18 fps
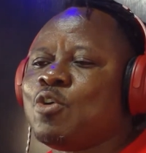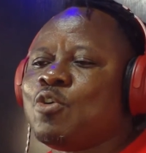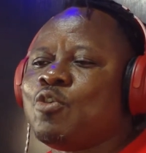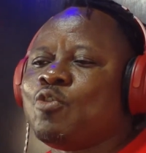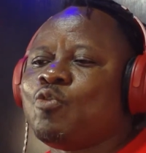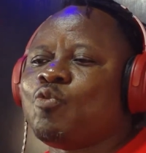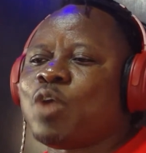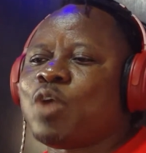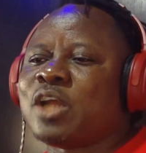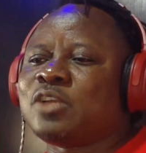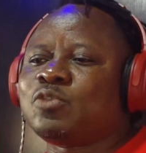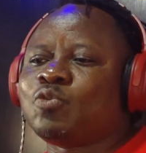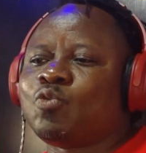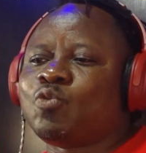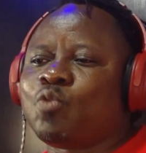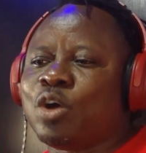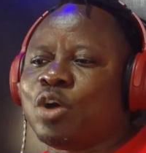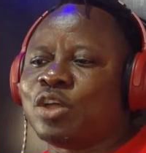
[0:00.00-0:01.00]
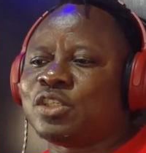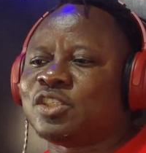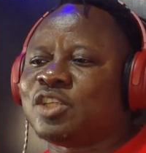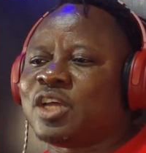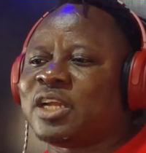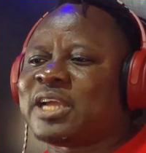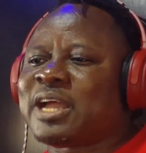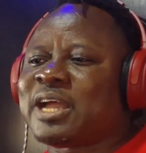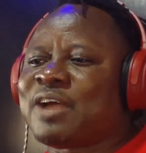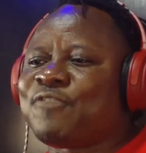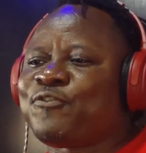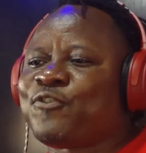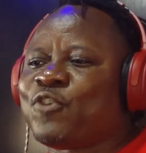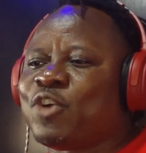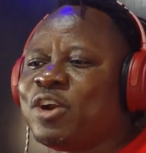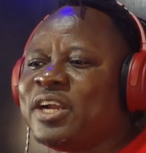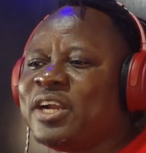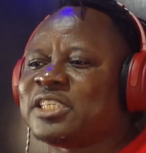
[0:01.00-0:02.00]
What was Nottingham
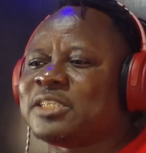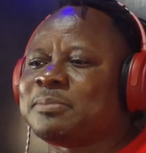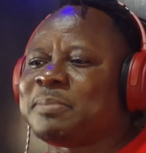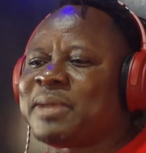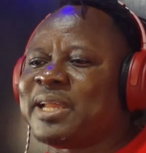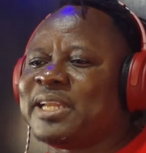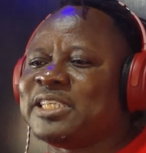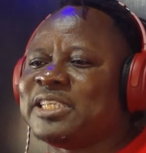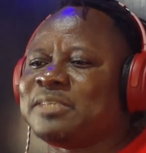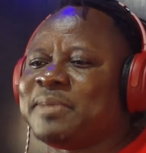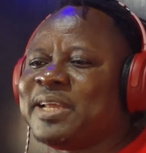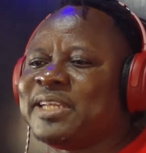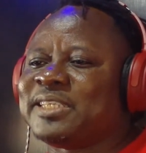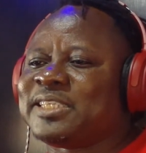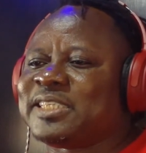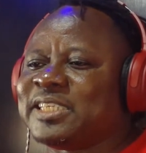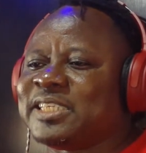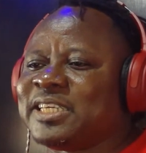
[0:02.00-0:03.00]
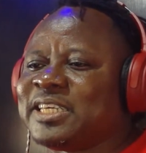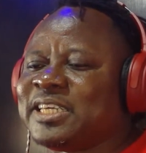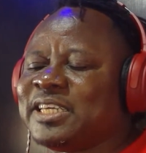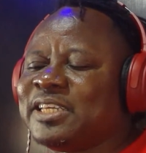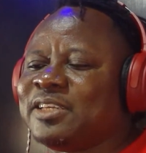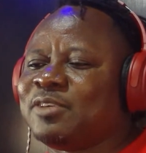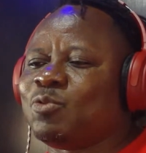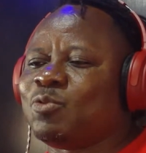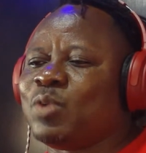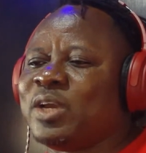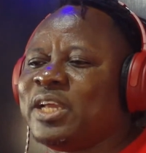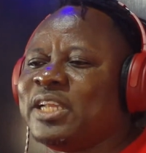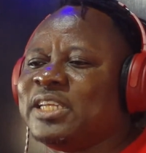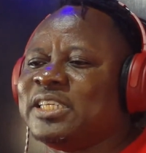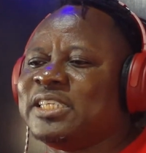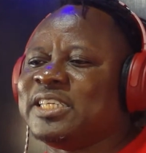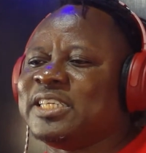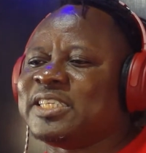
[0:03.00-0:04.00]
Forest management thinking
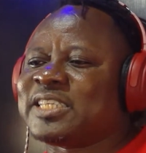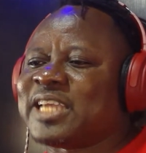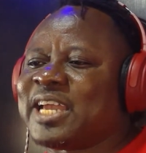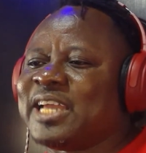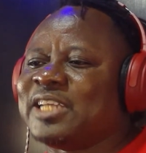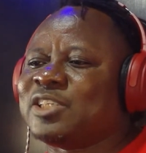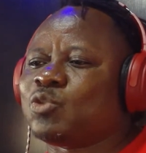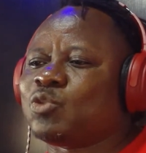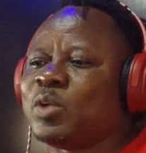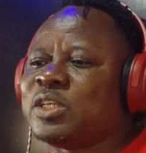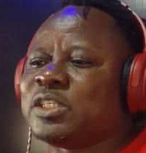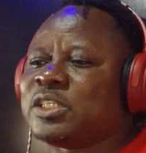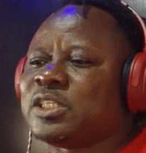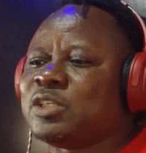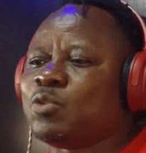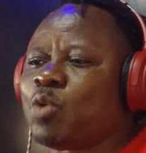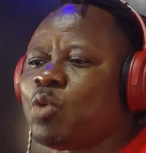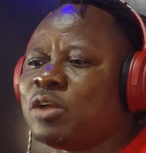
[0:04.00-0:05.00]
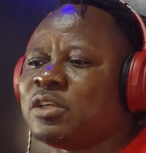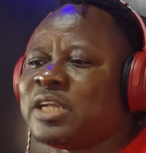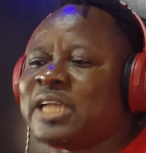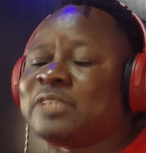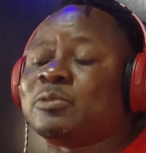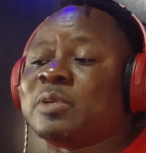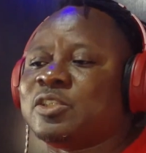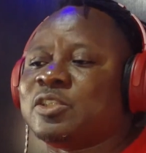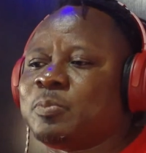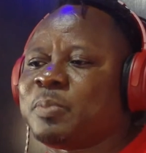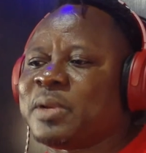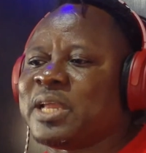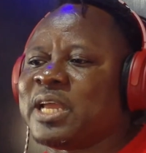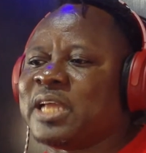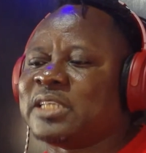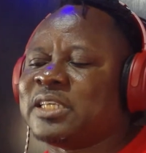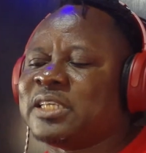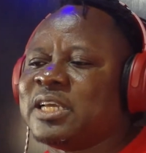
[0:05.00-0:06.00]
when they signed 22
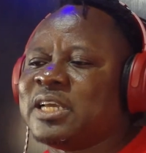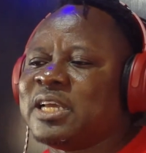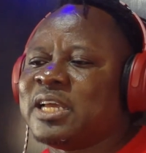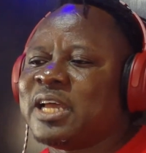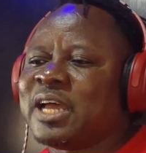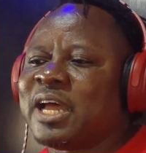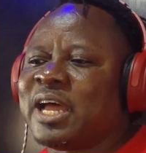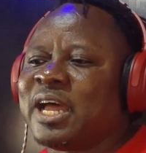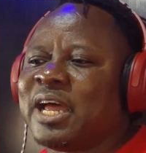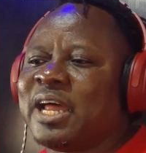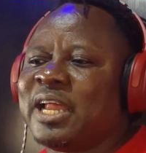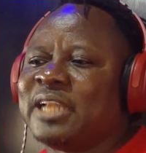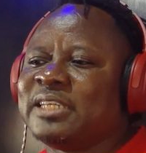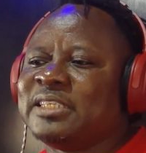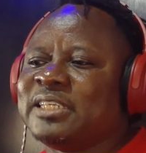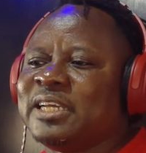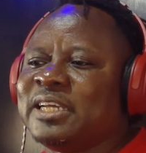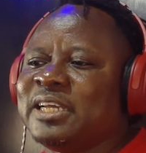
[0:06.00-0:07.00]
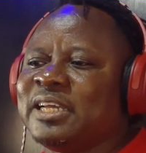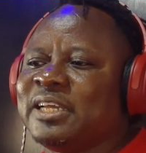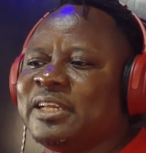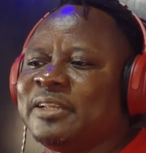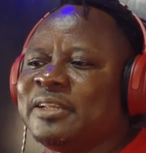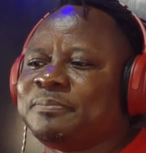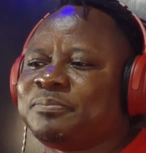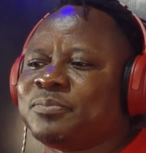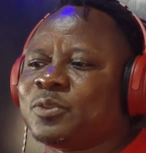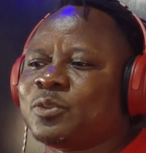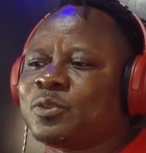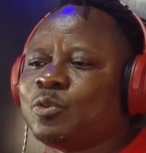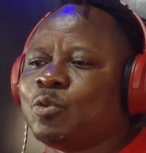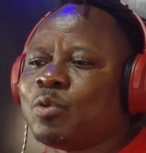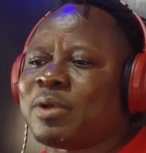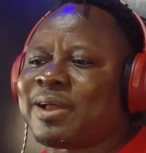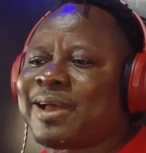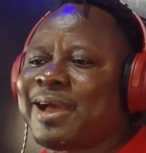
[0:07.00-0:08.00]
players? And
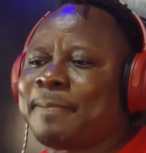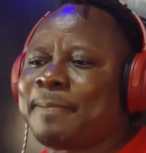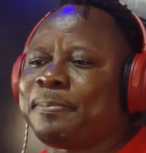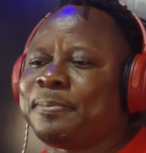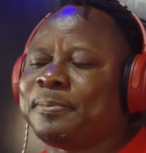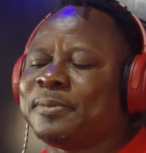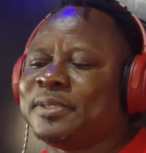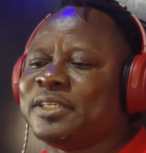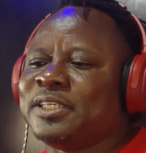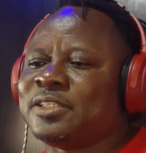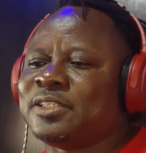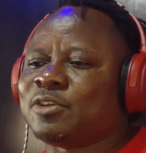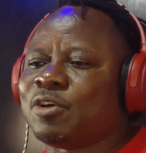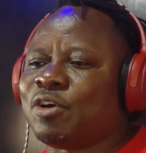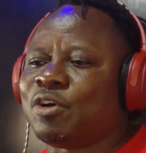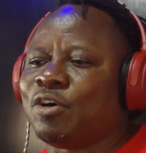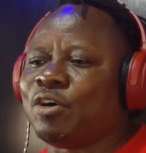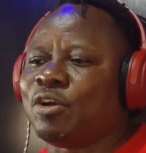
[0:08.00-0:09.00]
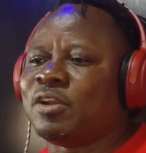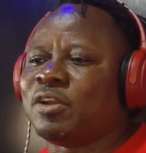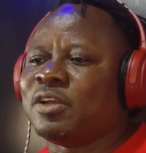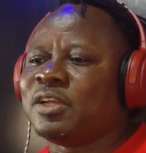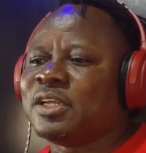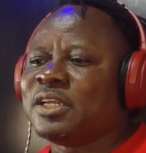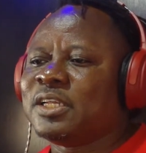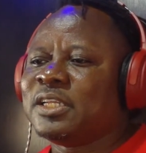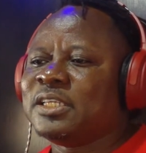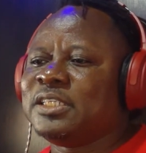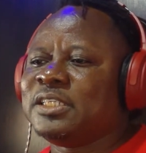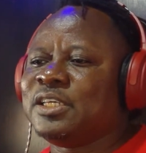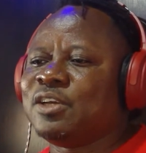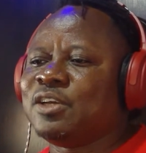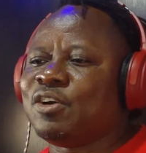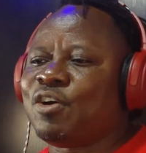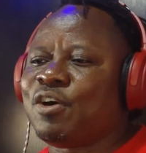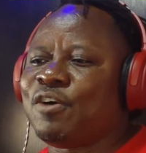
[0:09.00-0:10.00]
to cap it all,
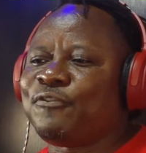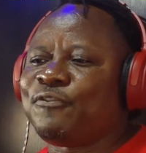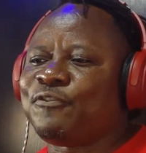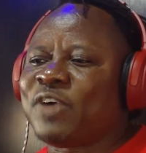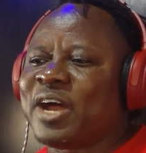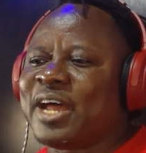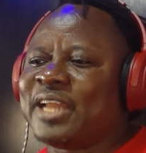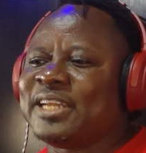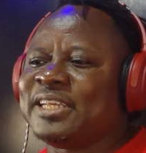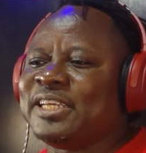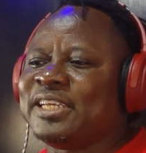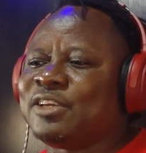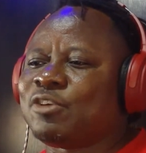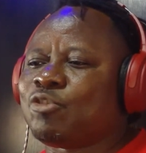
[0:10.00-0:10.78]
they offered a